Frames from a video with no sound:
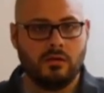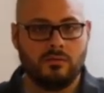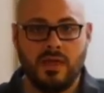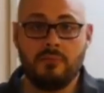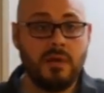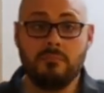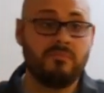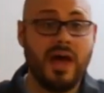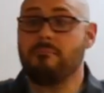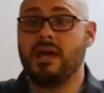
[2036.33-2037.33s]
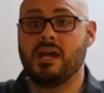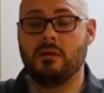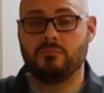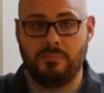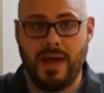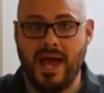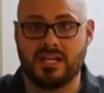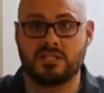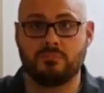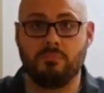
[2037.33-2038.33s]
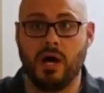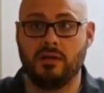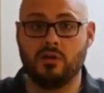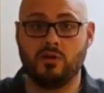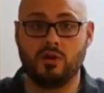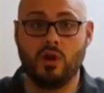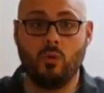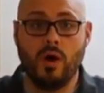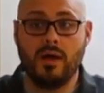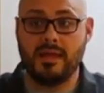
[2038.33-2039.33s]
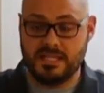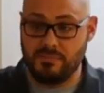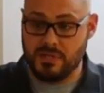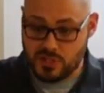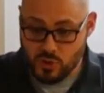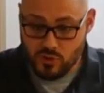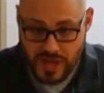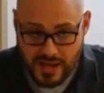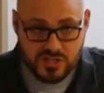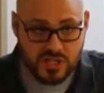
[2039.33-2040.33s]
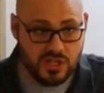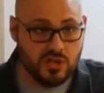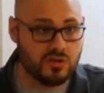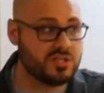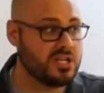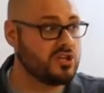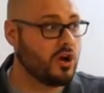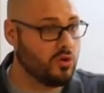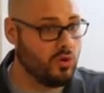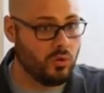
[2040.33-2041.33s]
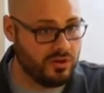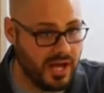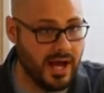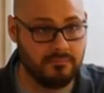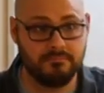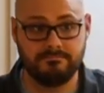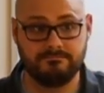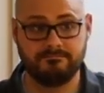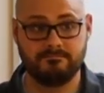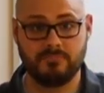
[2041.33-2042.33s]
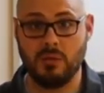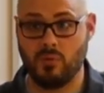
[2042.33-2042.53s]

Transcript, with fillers: That may that may come to pass, but you you know what? It's been two thousand years since our Lord died and